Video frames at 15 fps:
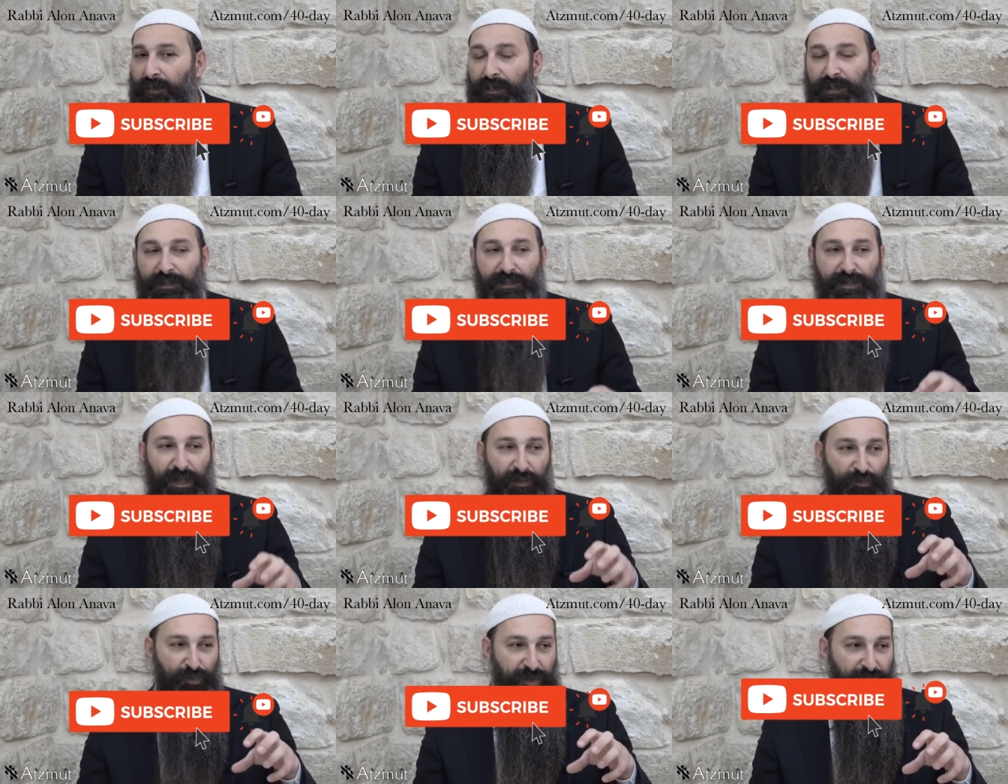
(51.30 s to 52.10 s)
is
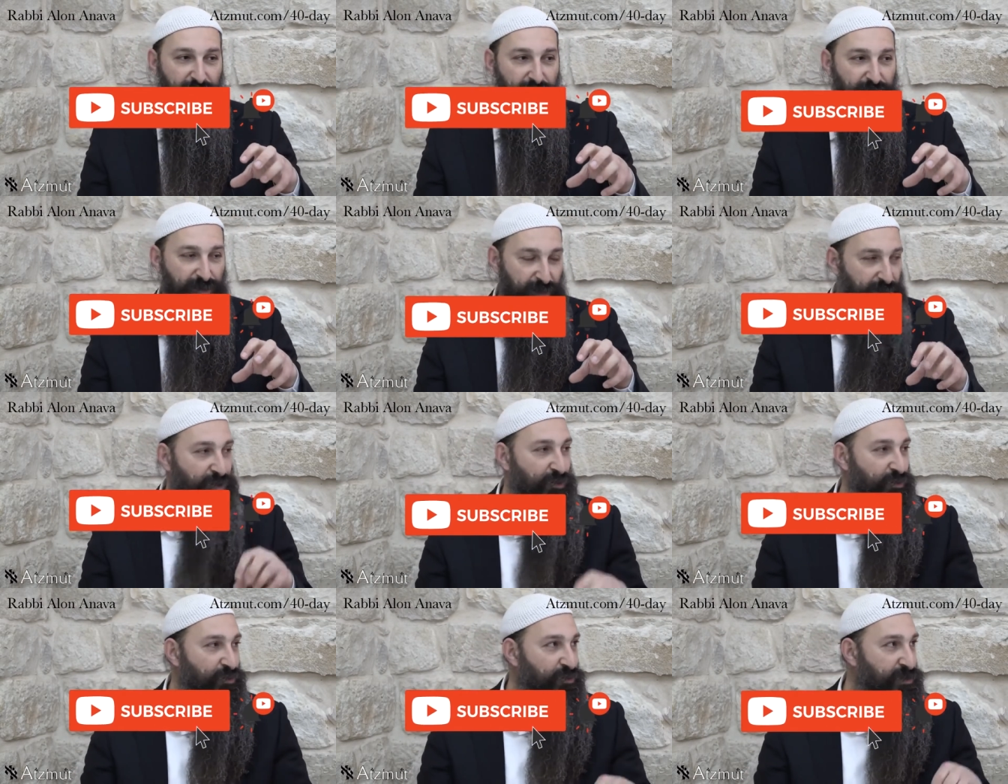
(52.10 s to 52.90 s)
that we that
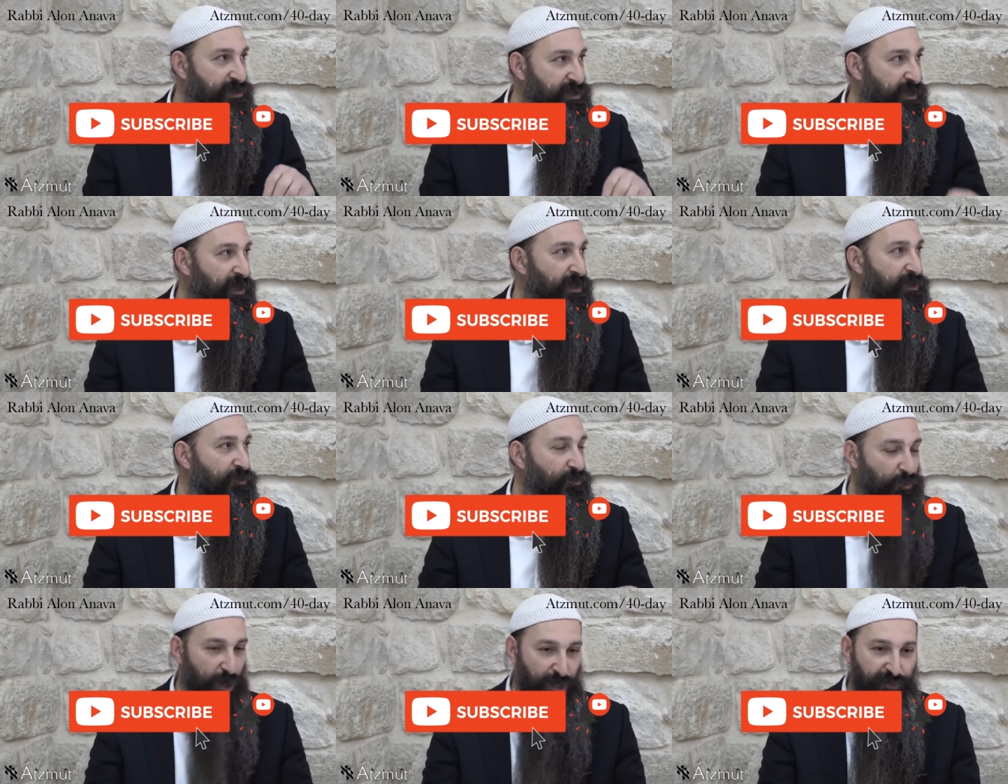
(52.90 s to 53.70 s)
you say
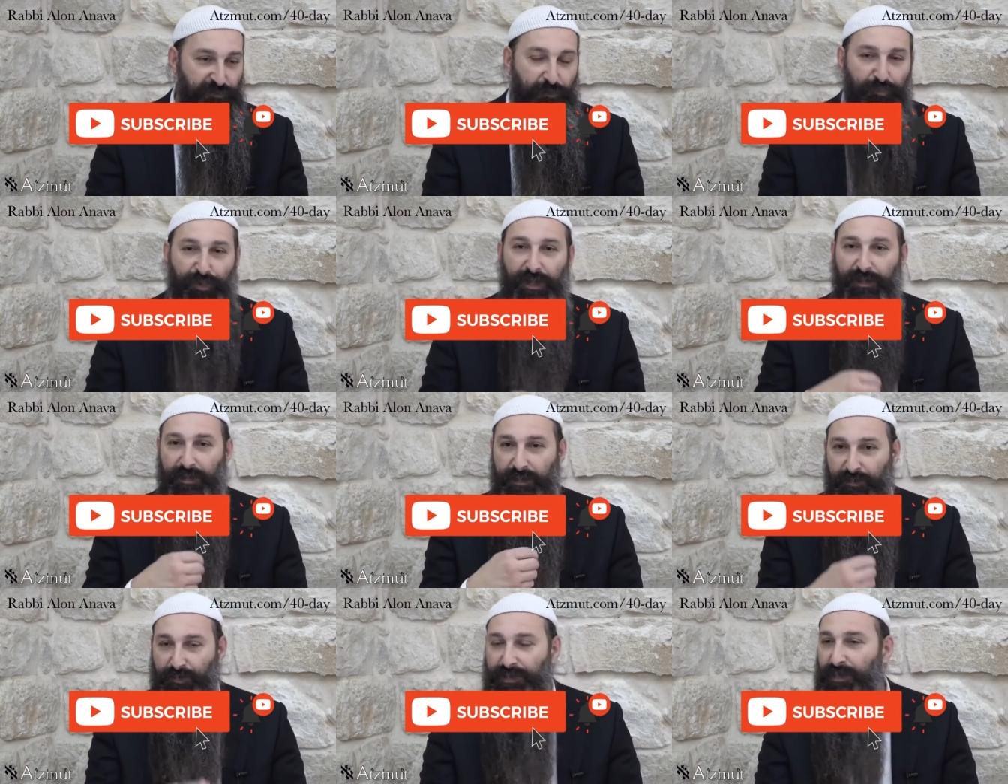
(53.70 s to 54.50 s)
you wash for bread
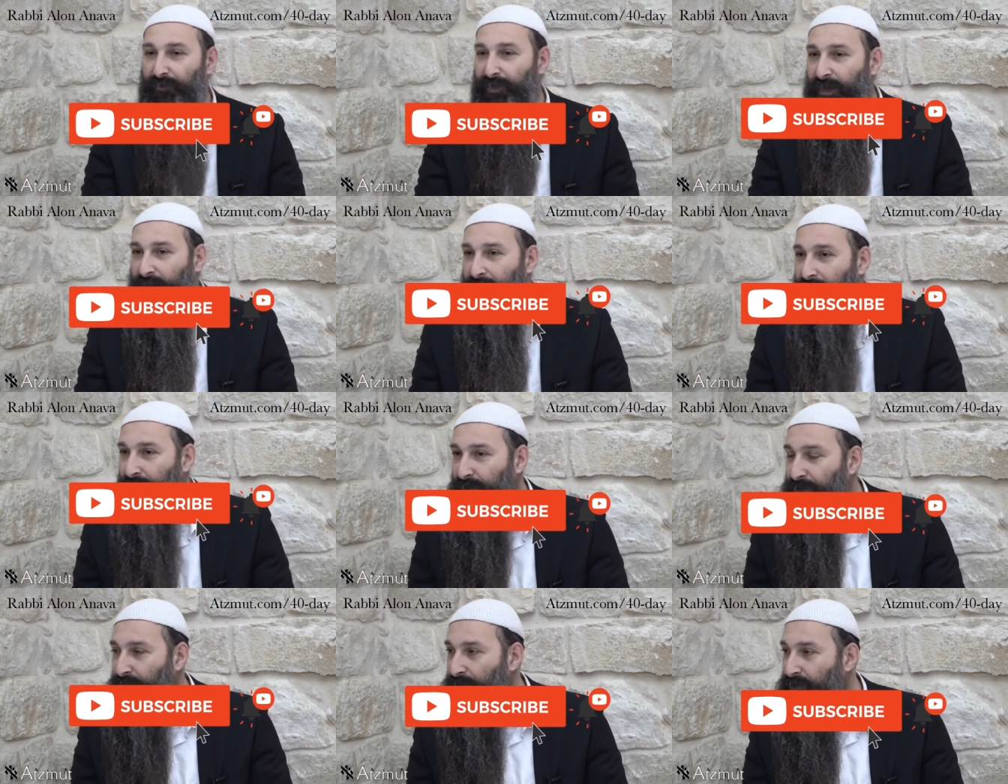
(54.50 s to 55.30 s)
and you say birkat
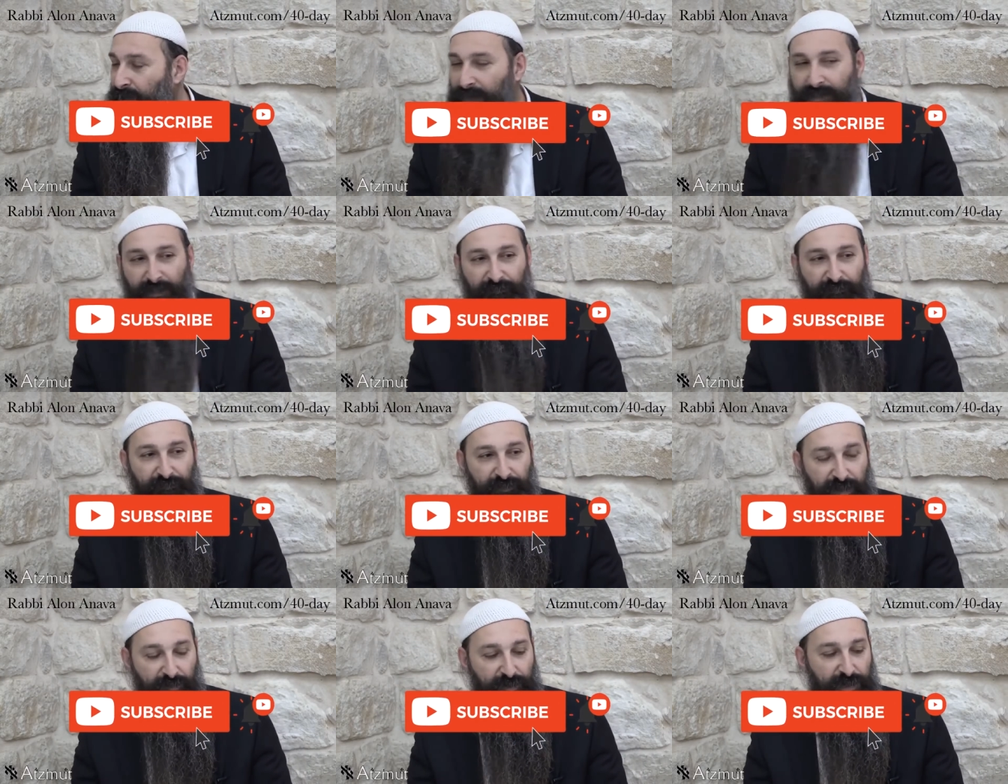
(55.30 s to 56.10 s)
hamazon. That's a
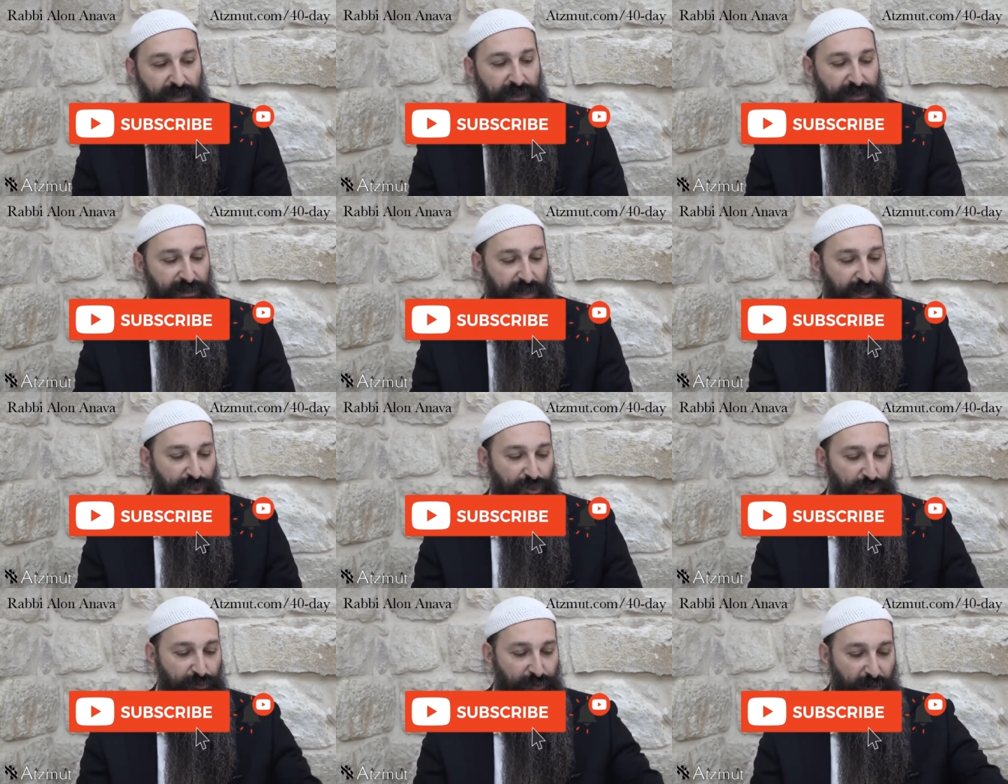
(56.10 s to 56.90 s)
very
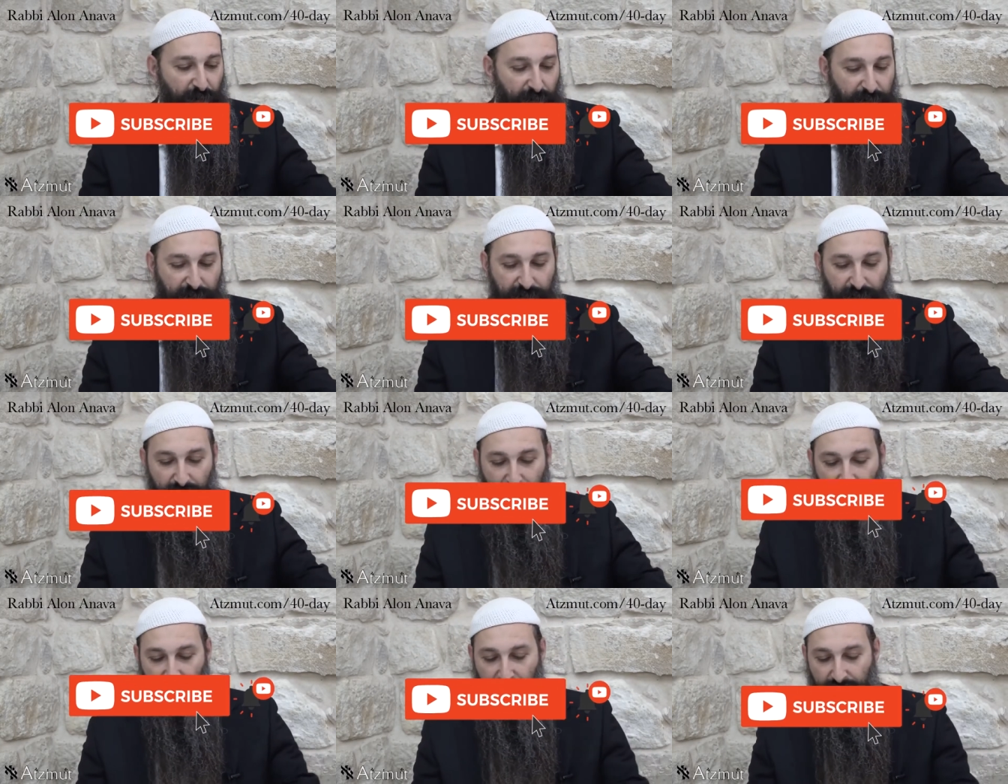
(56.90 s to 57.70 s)
essential part
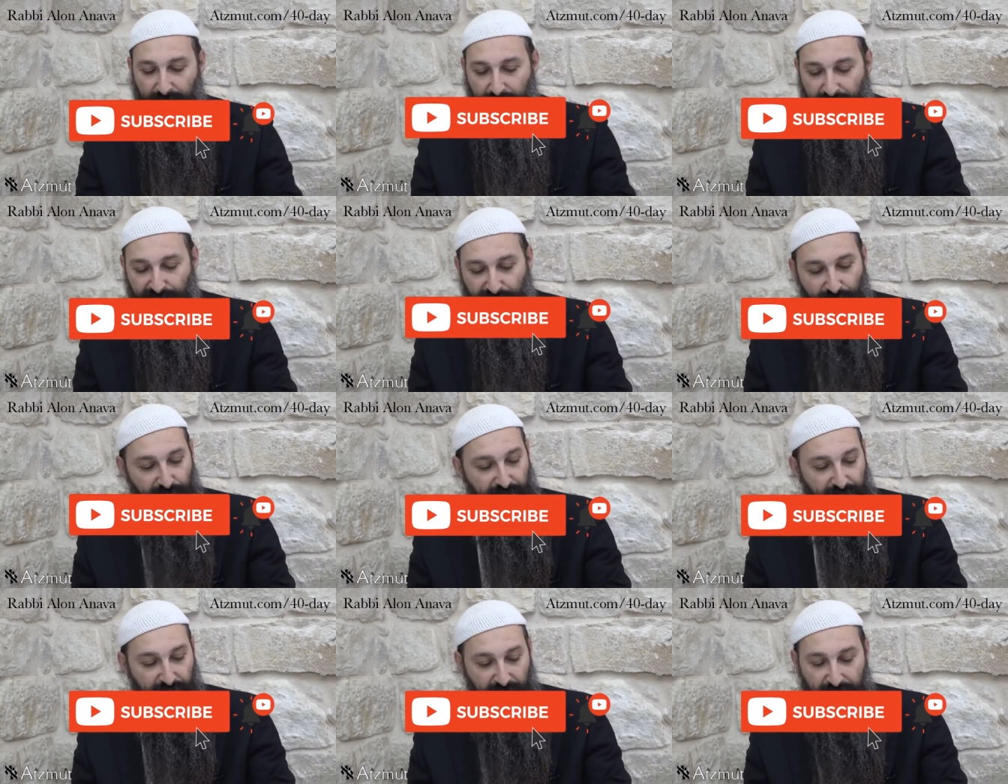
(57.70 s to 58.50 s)
in this
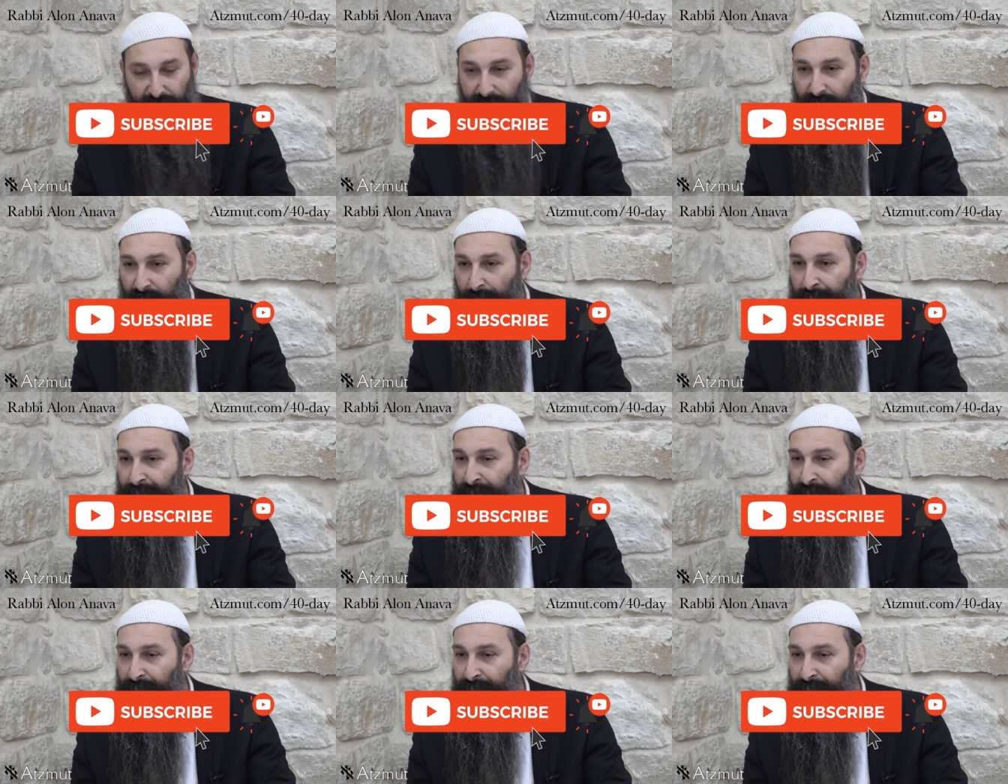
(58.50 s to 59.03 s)
40 days.